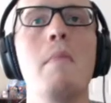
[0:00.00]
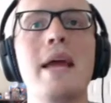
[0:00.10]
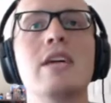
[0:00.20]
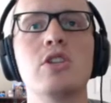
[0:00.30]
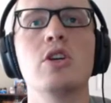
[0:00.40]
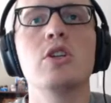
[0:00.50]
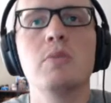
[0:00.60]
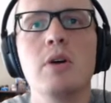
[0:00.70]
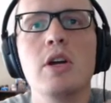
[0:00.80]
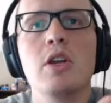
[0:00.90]
sure to
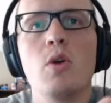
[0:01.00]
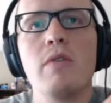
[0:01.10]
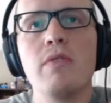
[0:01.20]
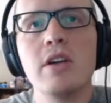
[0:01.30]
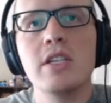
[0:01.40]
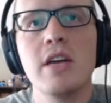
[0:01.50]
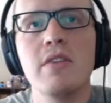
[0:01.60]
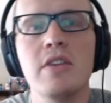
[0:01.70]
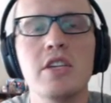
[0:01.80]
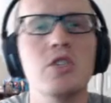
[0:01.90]
put your function
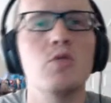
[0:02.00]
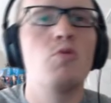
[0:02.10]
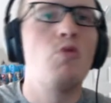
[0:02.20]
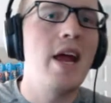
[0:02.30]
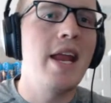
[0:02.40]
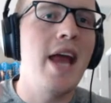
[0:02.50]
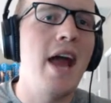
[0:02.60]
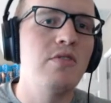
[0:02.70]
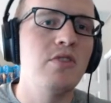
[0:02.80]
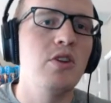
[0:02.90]
definitions right
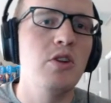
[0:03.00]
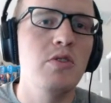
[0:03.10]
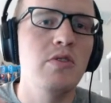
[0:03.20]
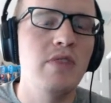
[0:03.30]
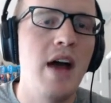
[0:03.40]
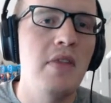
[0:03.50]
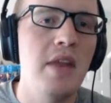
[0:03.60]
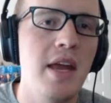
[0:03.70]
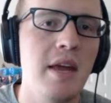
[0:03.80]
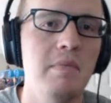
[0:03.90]
after you define the
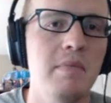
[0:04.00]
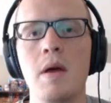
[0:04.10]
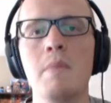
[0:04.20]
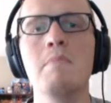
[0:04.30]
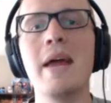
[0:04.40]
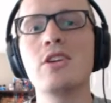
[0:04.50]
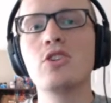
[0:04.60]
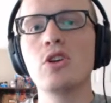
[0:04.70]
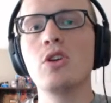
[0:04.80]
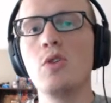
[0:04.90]
name. Make sure
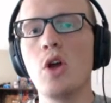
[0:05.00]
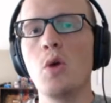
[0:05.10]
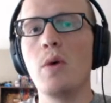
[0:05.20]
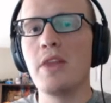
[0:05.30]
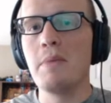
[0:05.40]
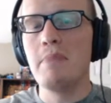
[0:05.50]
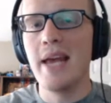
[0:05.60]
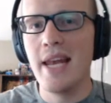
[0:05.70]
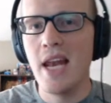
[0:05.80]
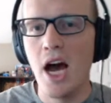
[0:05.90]
you know what the
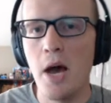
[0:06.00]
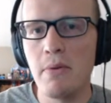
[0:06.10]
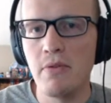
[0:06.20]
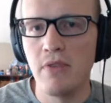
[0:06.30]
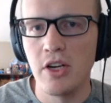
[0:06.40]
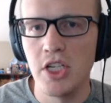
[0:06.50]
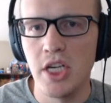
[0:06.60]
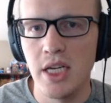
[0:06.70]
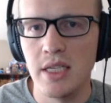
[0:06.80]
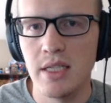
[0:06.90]
pinup function is.